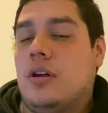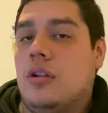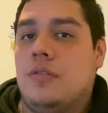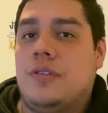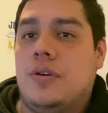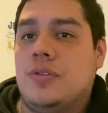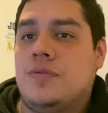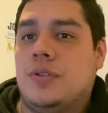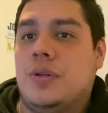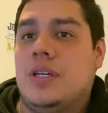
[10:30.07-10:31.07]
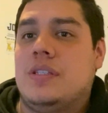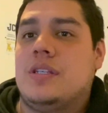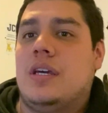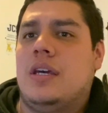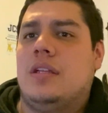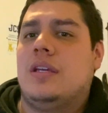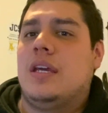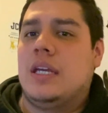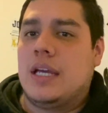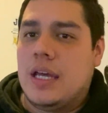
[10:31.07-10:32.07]
all of those fluids and
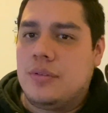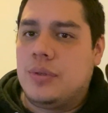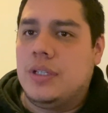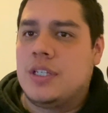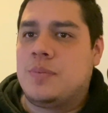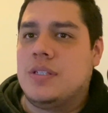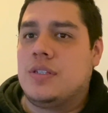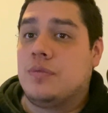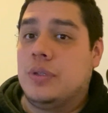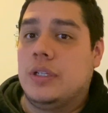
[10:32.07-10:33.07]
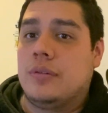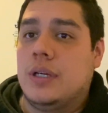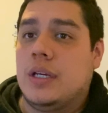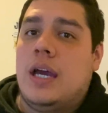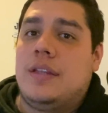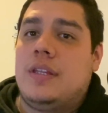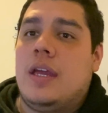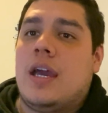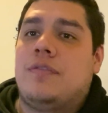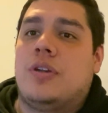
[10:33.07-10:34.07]
it got really expensive really quick. I
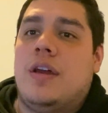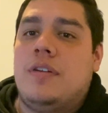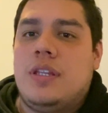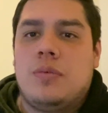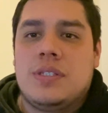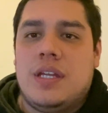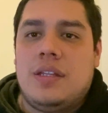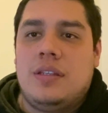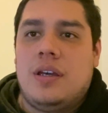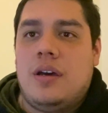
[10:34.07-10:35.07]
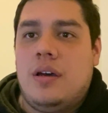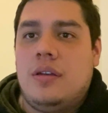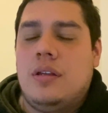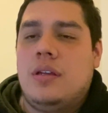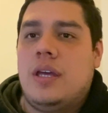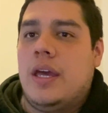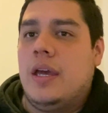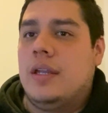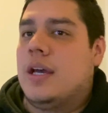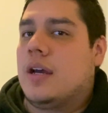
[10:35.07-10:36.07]
think after everything was said and done
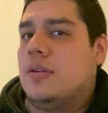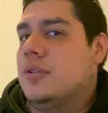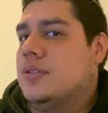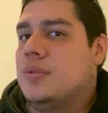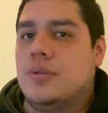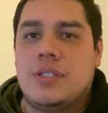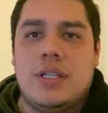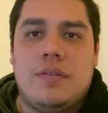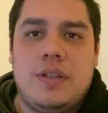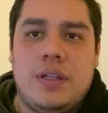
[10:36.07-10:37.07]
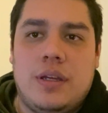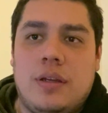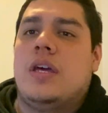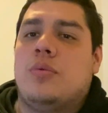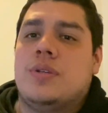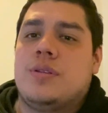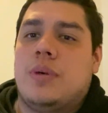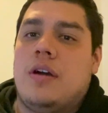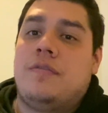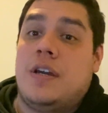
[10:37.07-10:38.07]
and I got all the tools and everything, it was
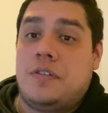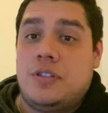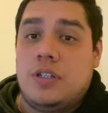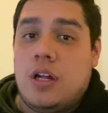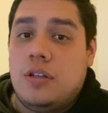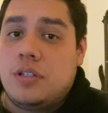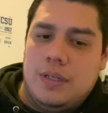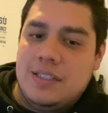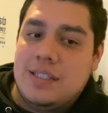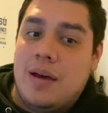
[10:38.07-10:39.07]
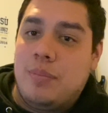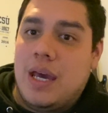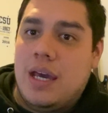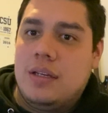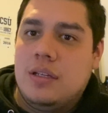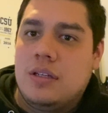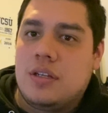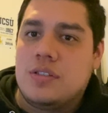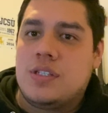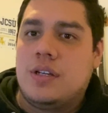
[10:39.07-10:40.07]
about $500. It's not bad
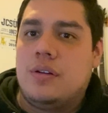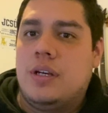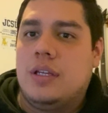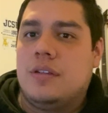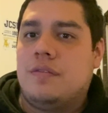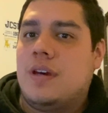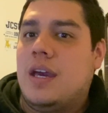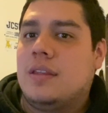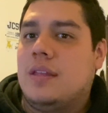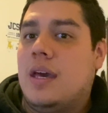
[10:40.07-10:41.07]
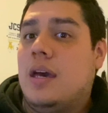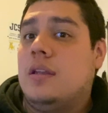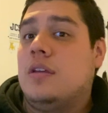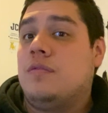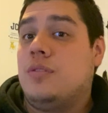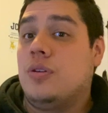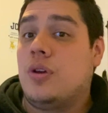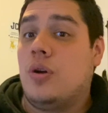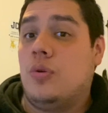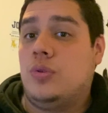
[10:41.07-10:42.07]
considering the fact that if you
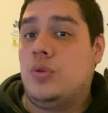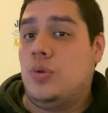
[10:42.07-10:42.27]
go